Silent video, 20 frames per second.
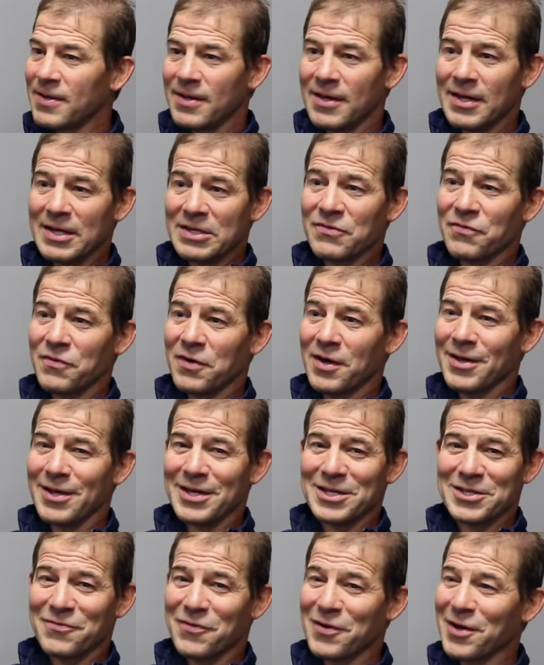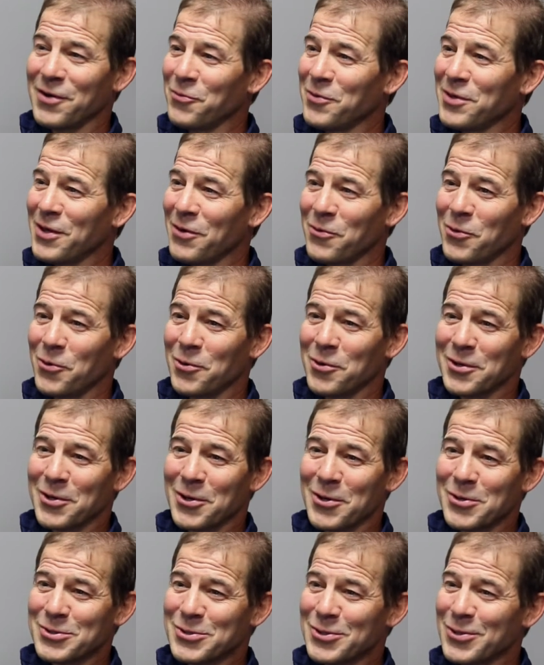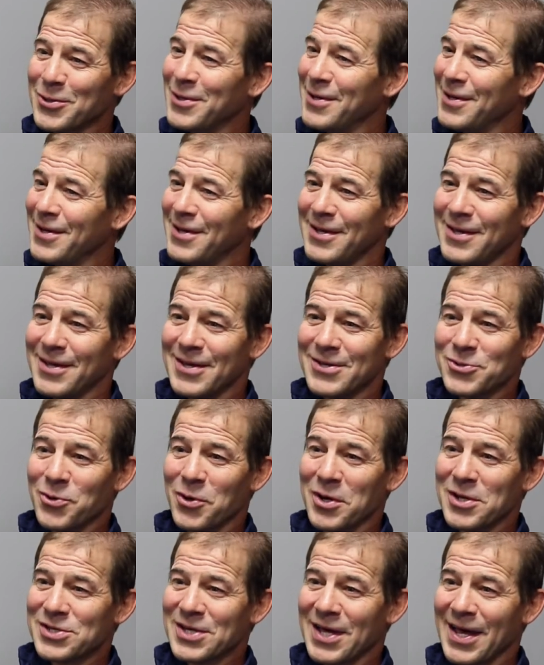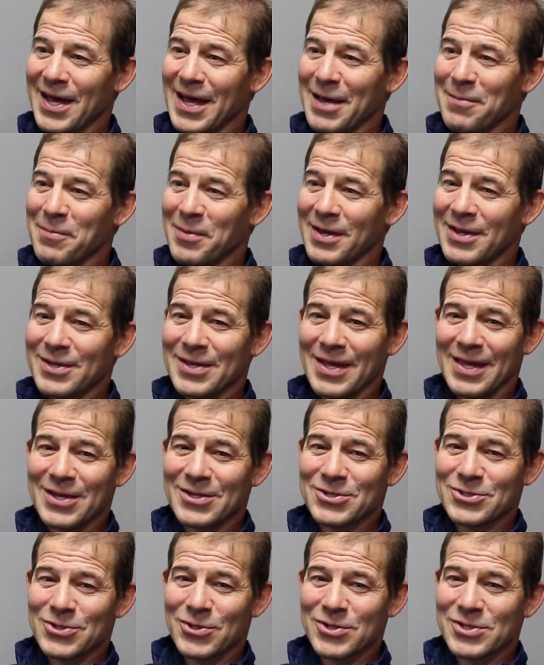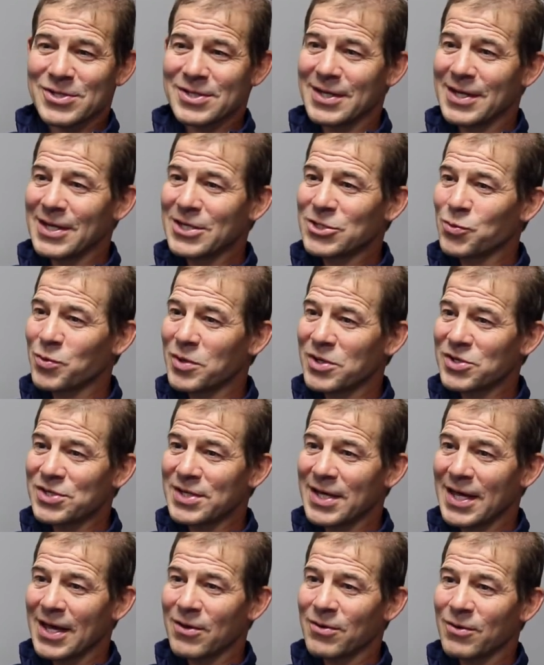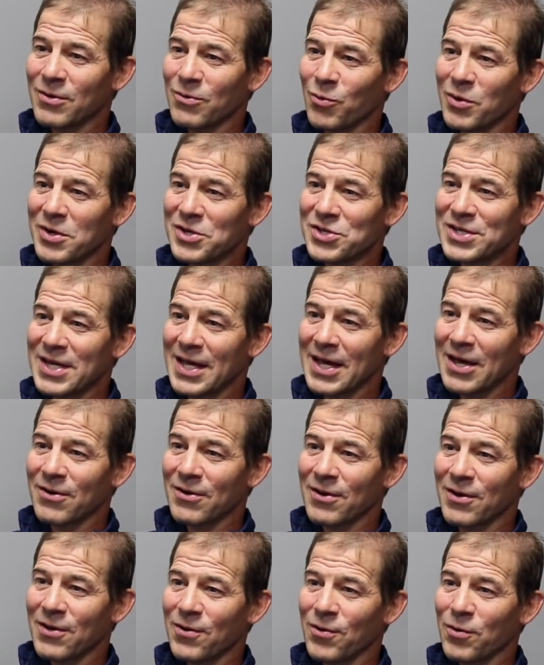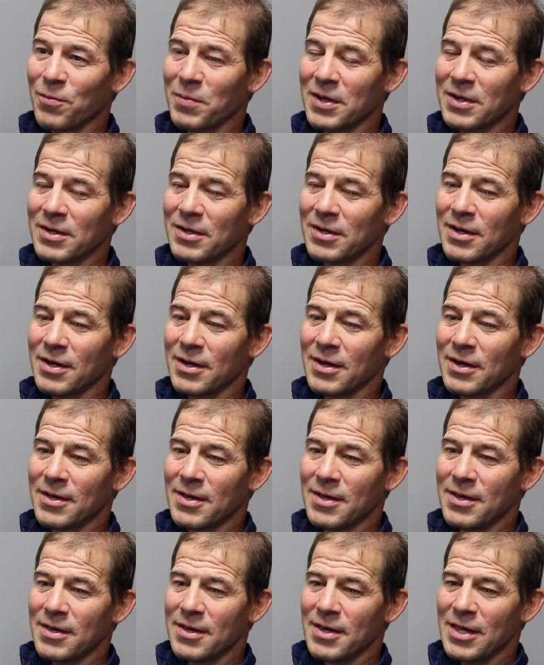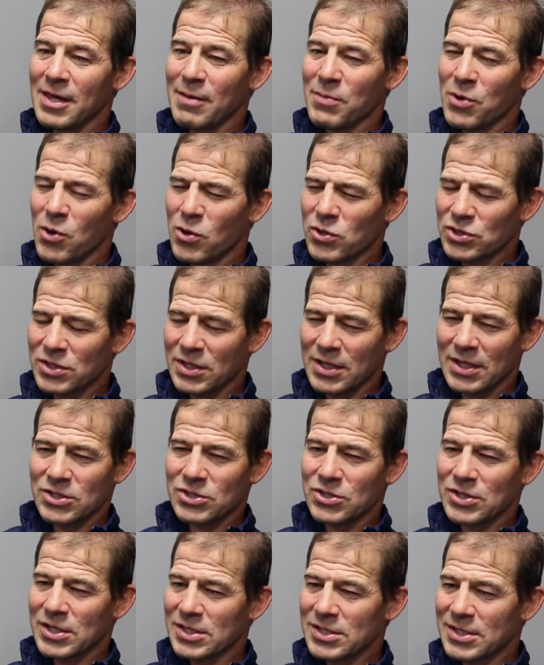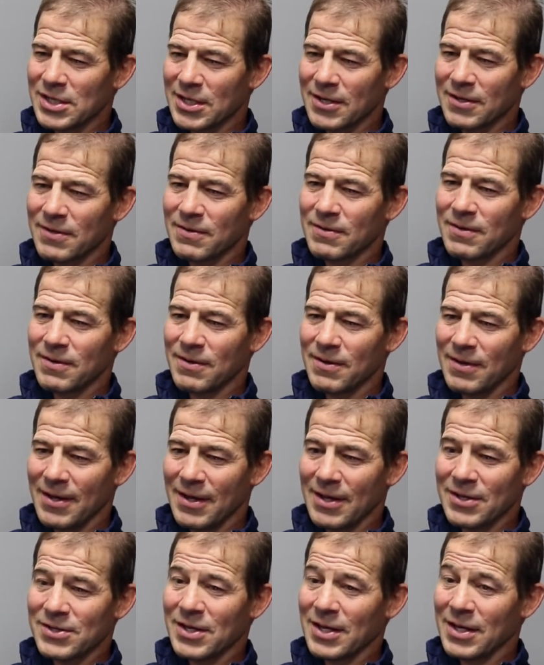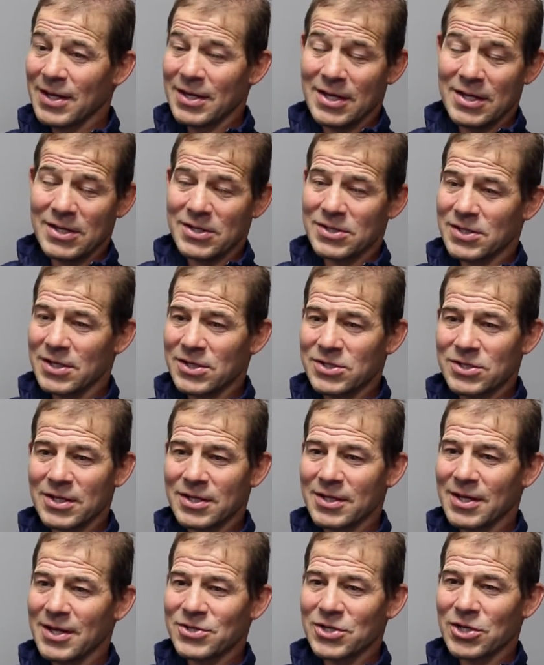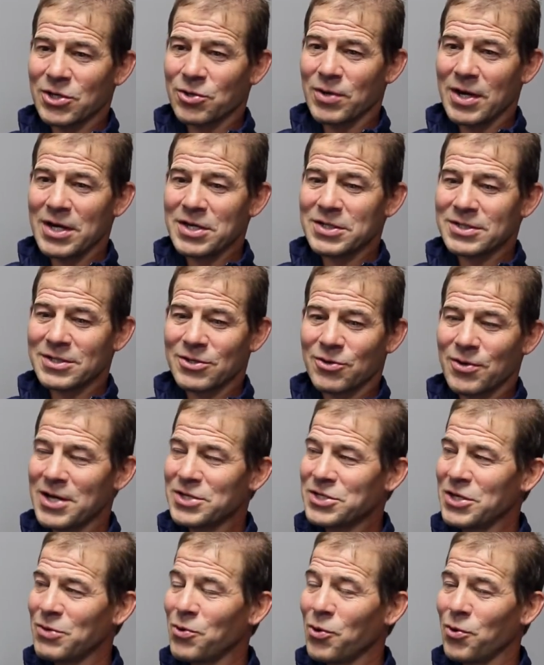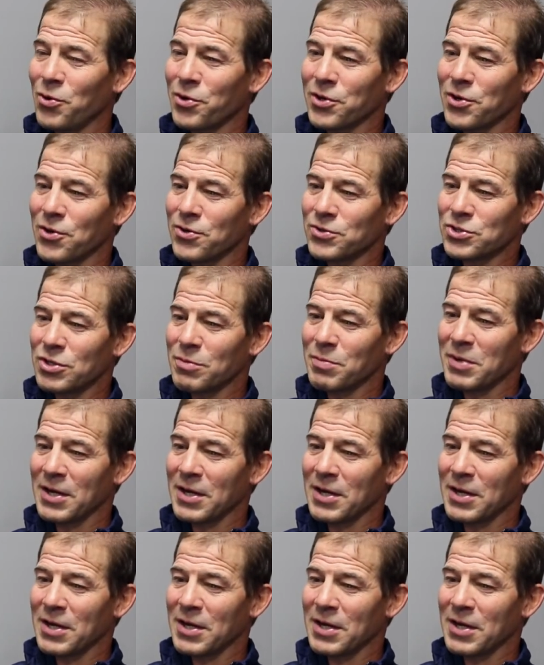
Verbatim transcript: It's fun. It's fun when that roller coaster is on its high, but it, it, sure stinks when it's down when it's down low. But uh, emotionally, it's just a it, it is it's a it's a crazy crazy roller coaster.